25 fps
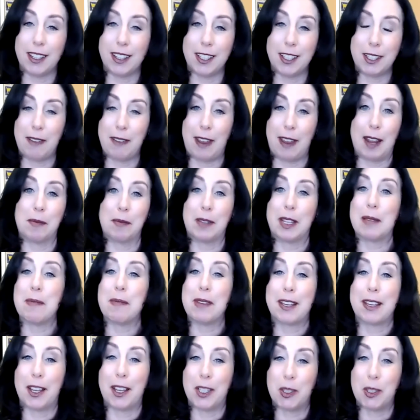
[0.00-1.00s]
this family,
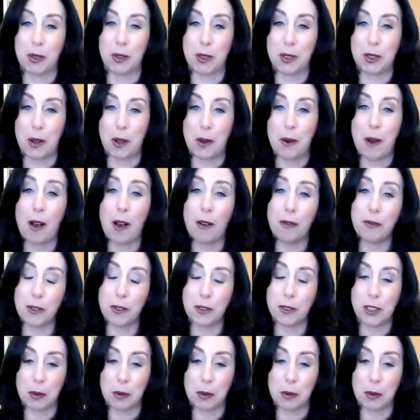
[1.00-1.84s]
because we're so helpful